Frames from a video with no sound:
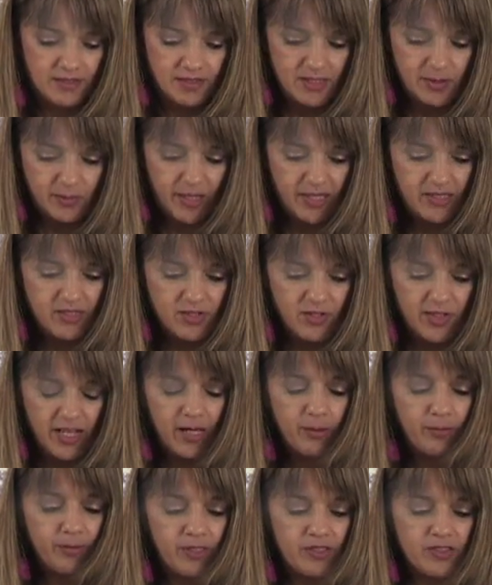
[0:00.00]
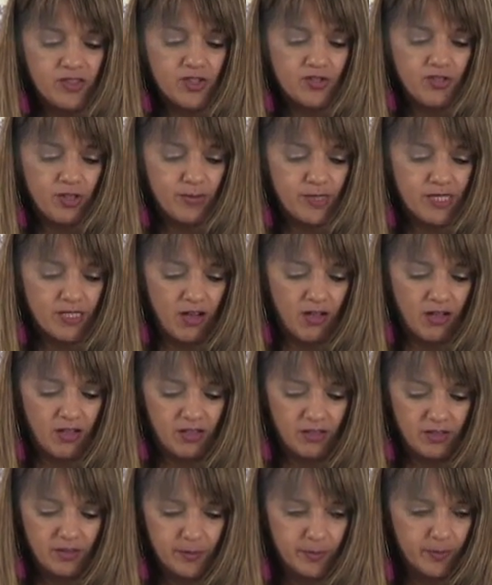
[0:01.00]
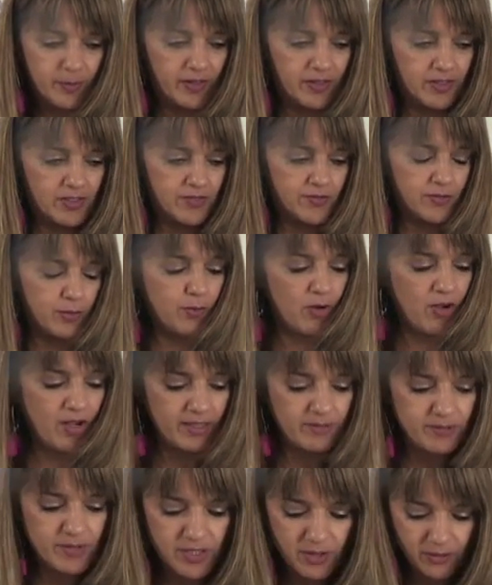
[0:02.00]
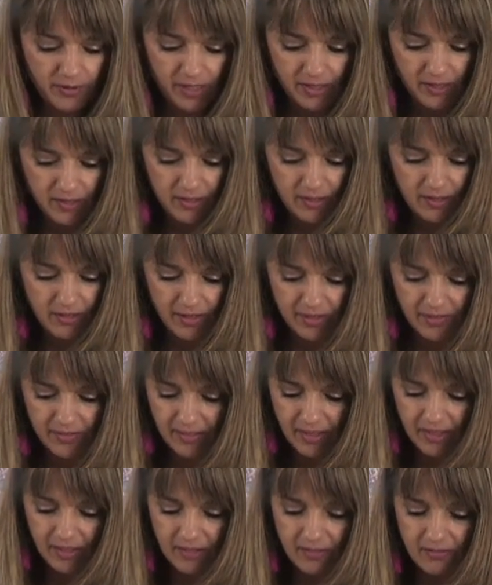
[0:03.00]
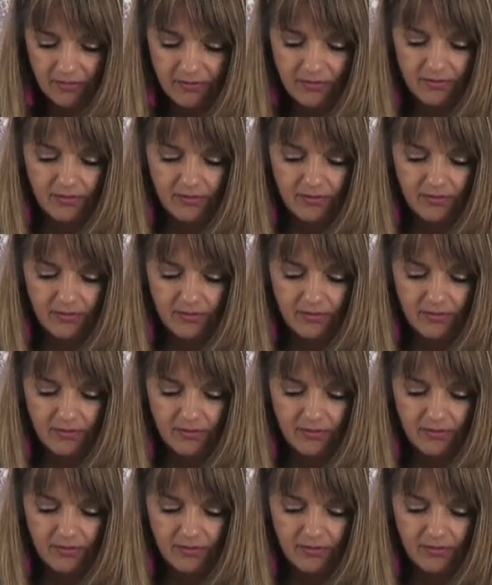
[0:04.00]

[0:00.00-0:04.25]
depends on how big the strips are, but for what I'm doing, I think you